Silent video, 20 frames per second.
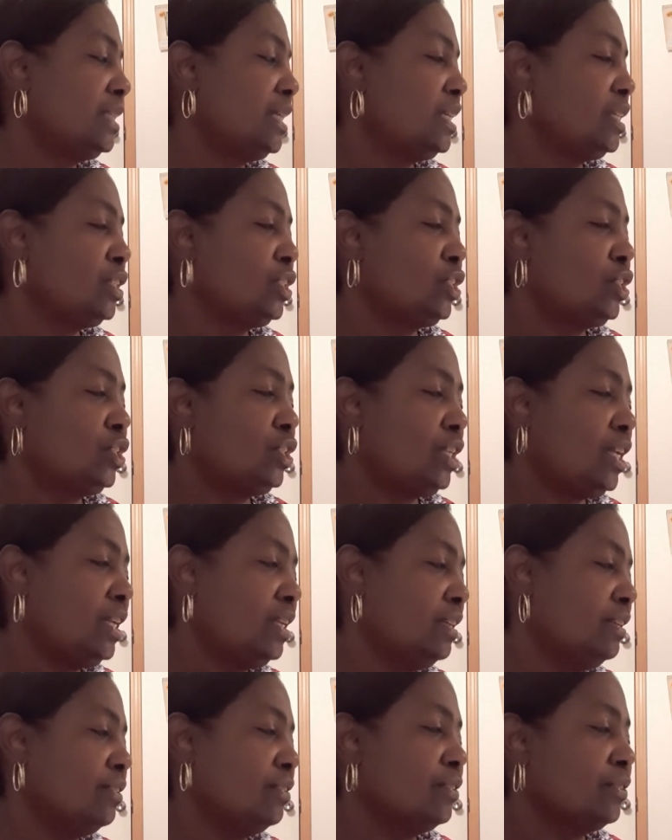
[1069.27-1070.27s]
and
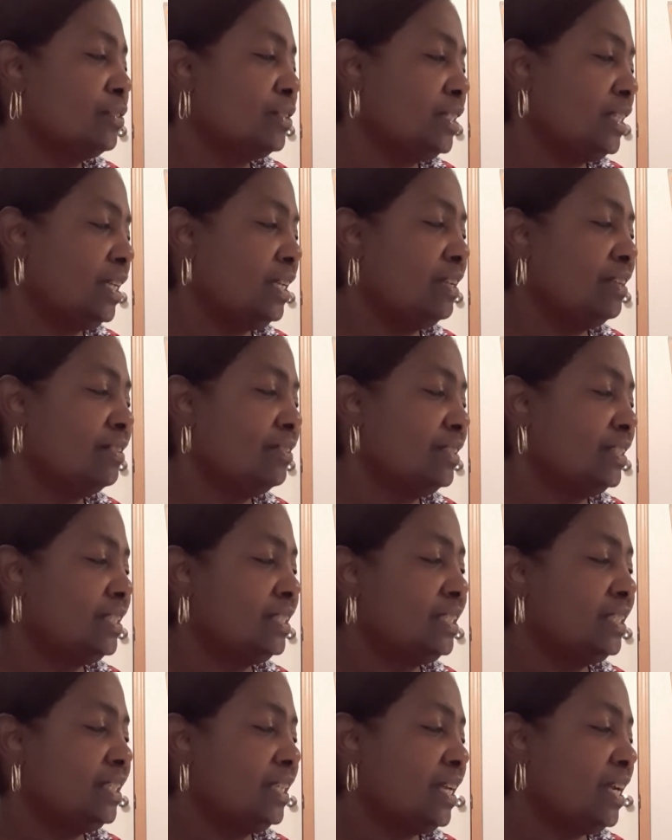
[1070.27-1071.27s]
shaking her tail in
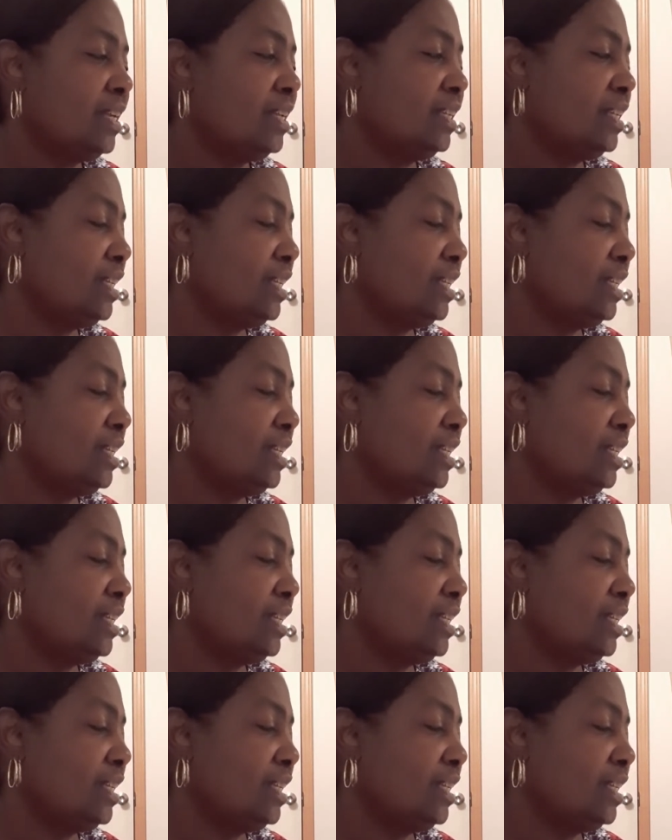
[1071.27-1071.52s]
delight